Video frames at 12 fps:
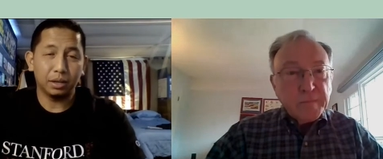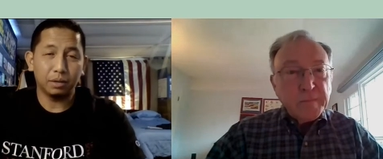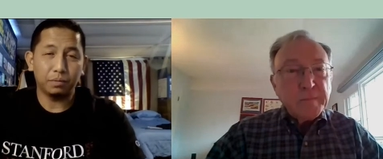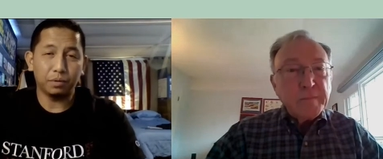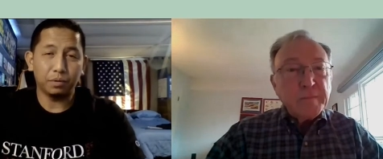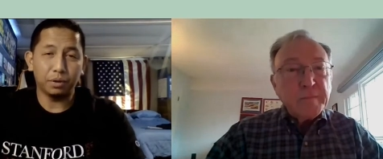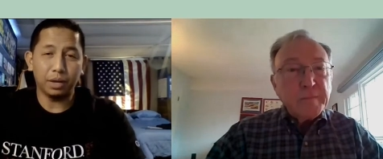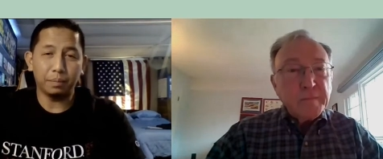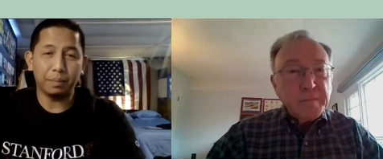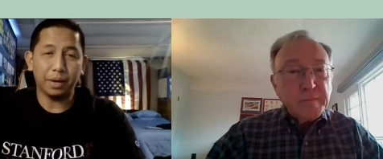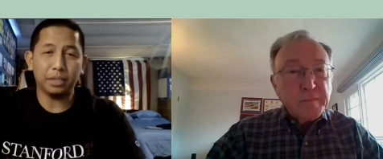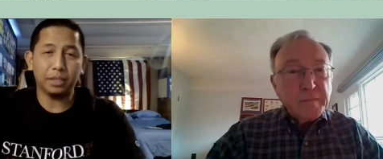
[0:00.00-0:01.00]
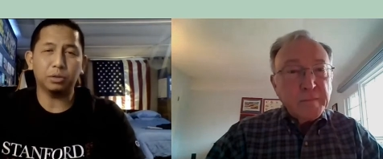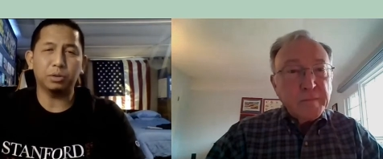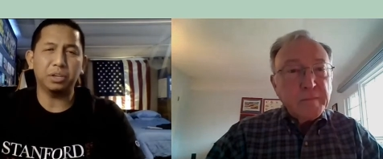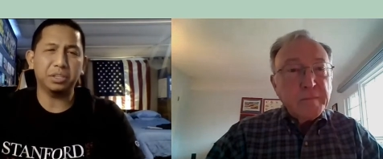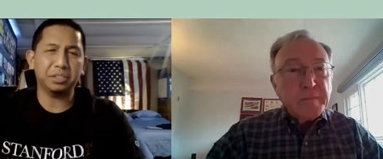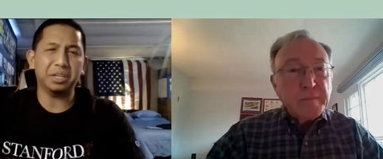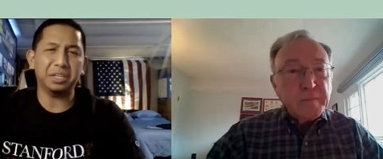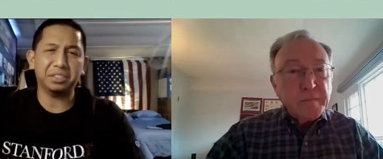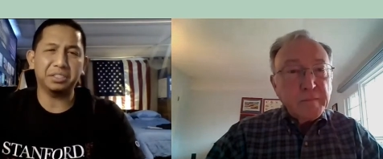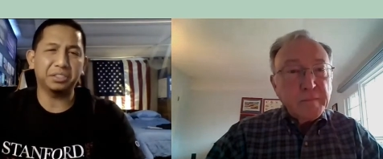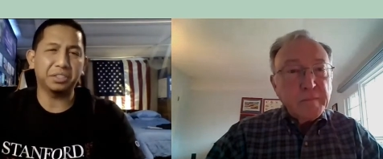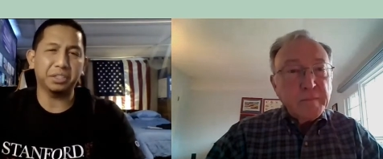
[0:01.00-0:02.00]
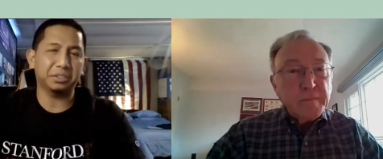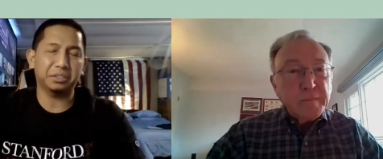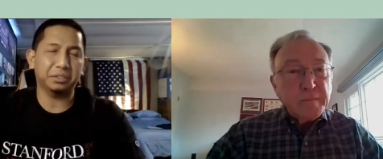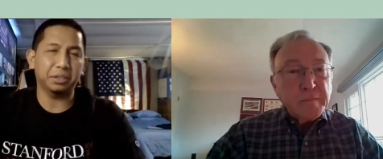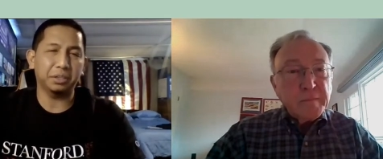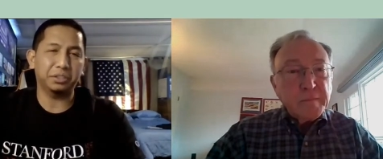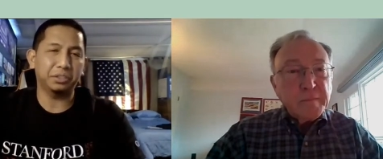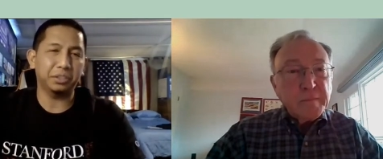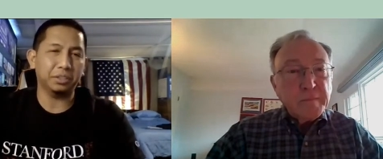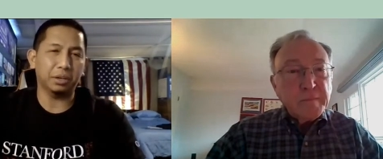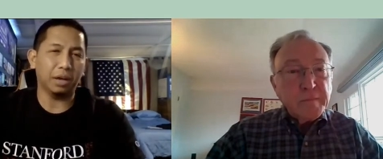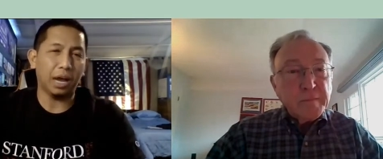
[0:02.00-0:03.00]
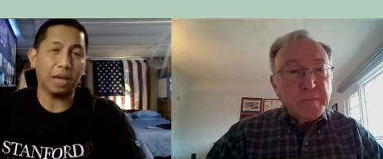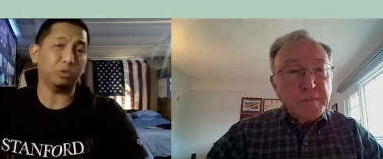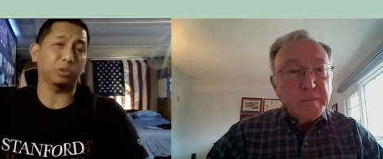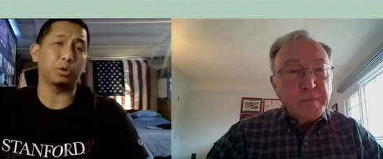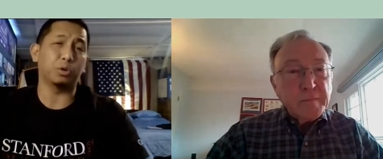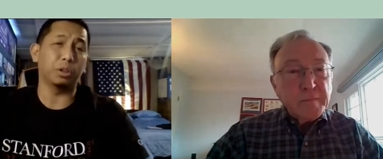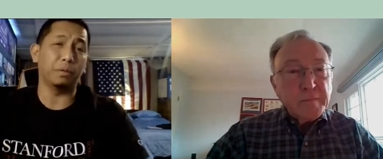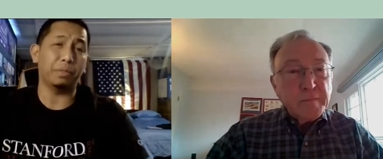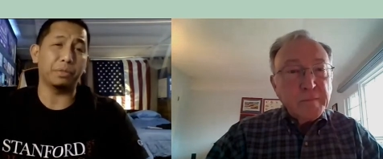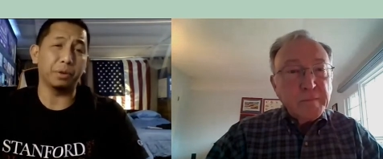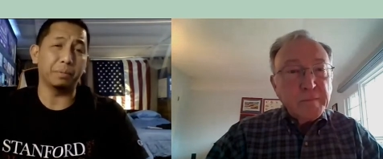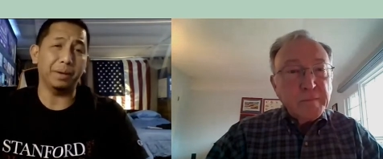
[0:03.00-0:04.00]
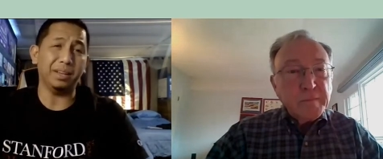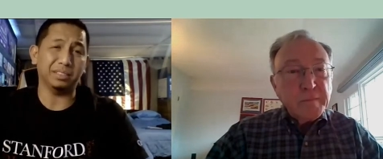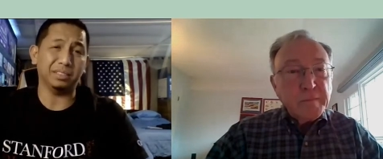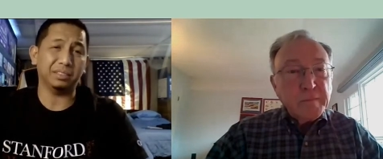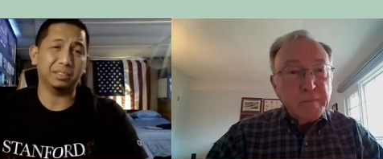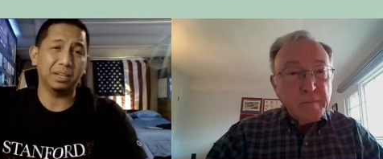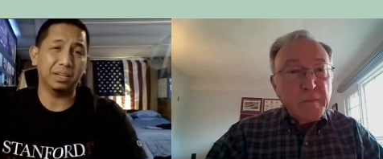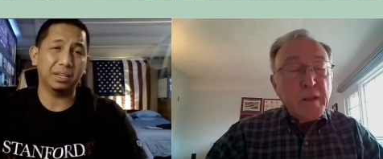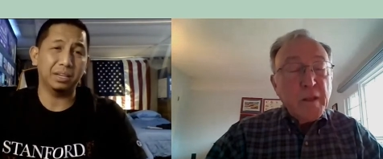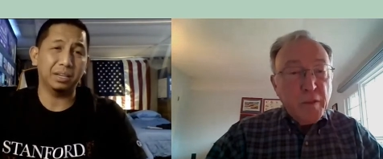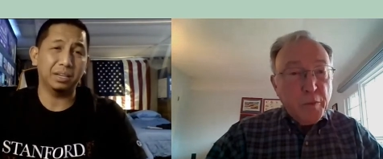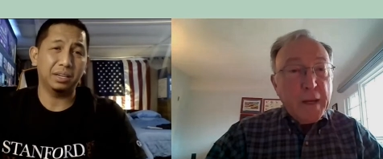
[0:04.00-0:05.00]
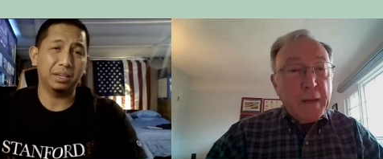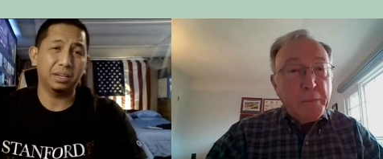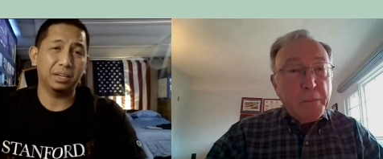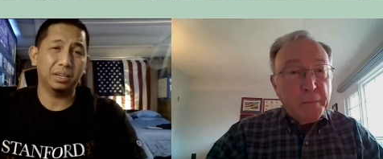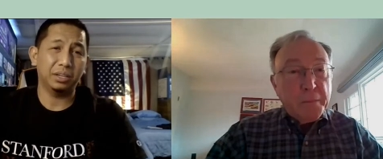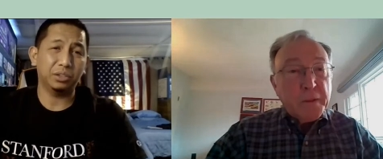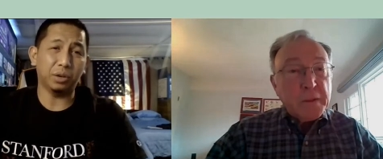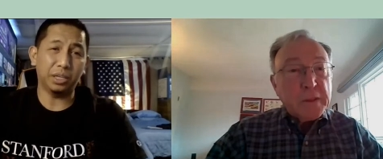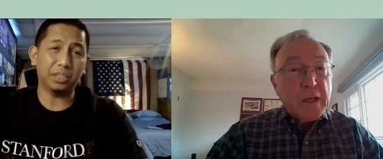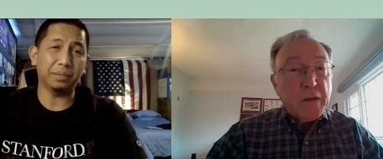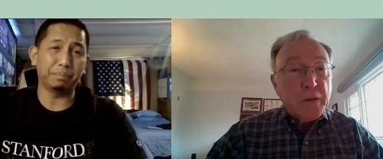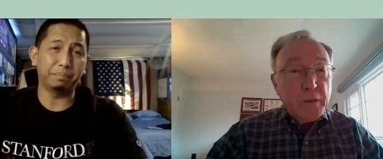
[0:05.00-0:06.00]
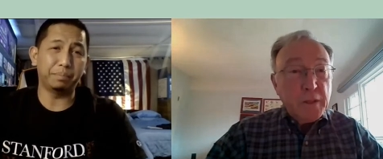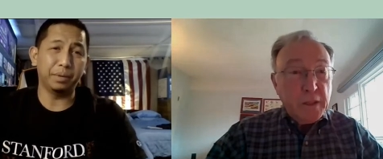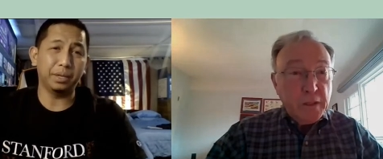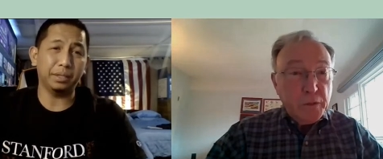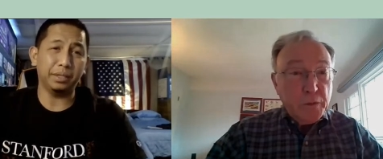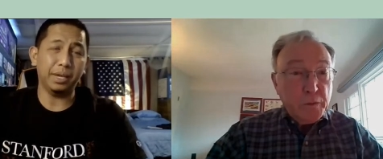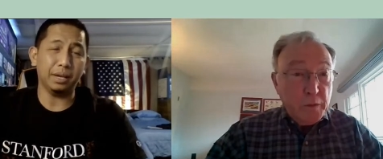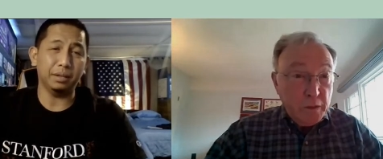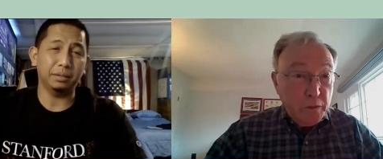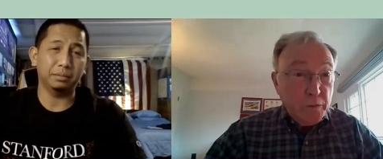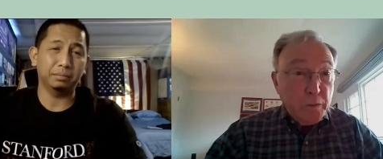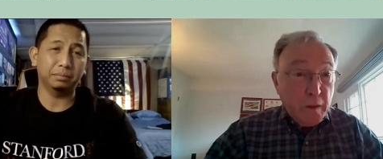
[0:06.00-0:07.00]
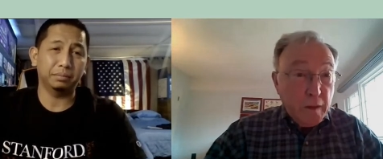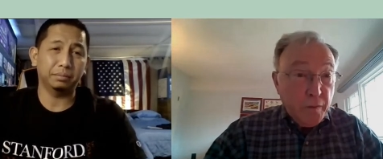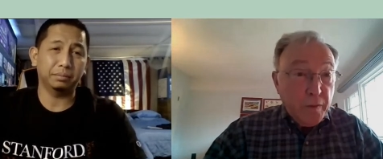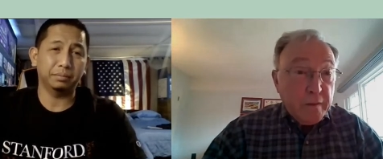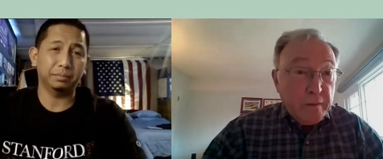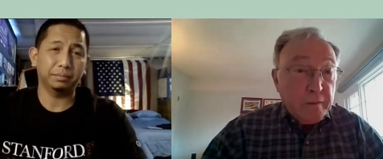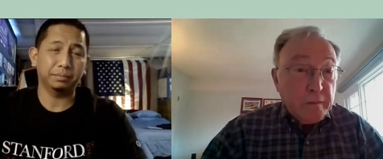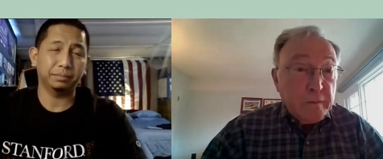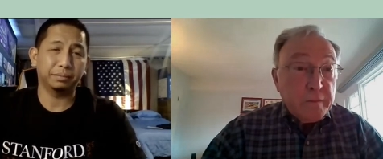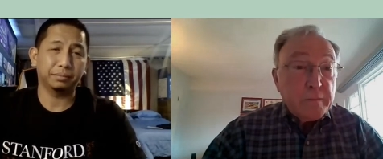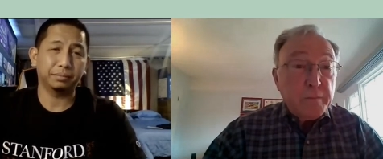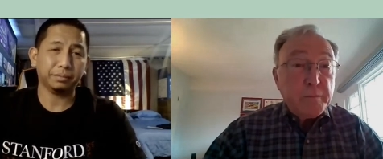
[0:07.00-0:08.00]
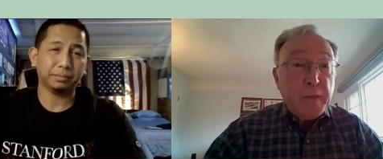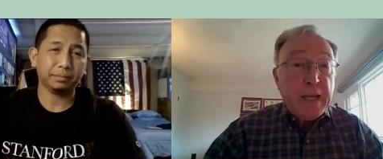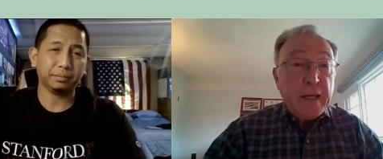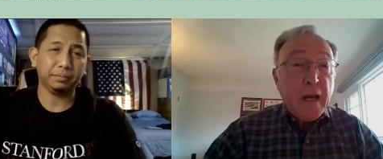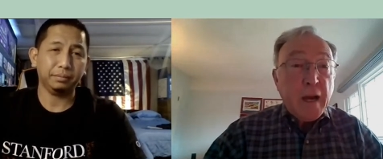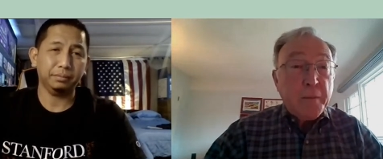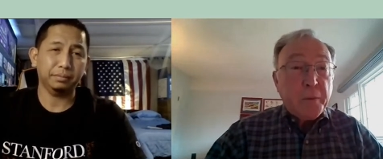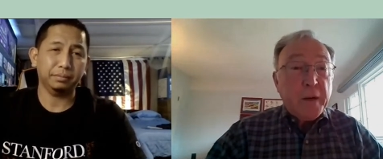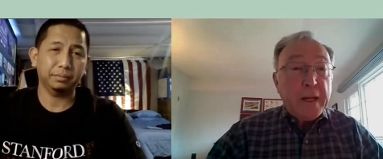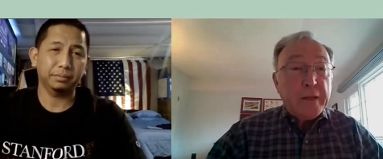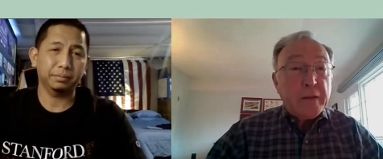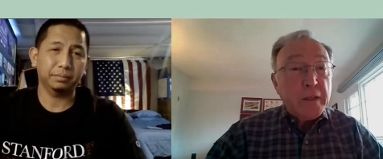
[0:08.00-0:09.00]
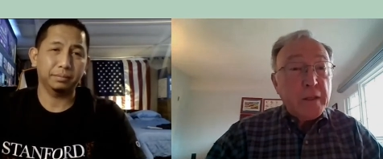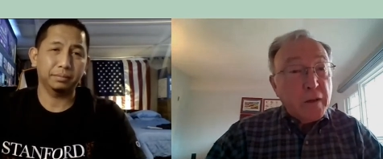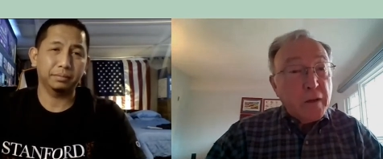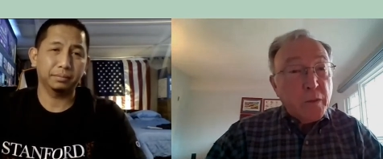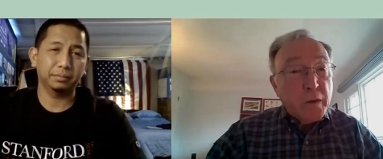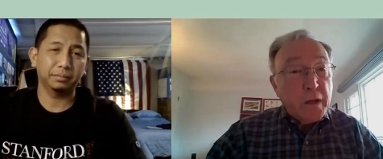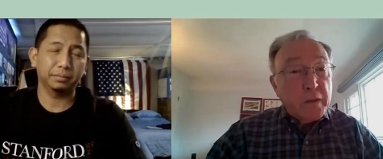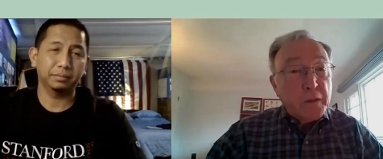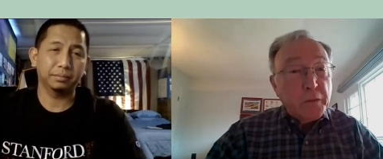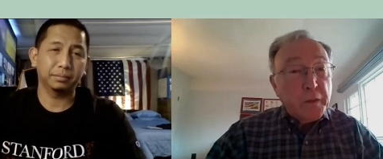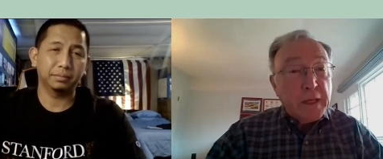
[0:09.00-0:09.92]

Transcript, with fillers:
Speaker 1: for everybody. So it's it's just it's just a, actual total of three of us.
Speaker 2: Three people. So, so you yeah. you are the main operator, and you're the one who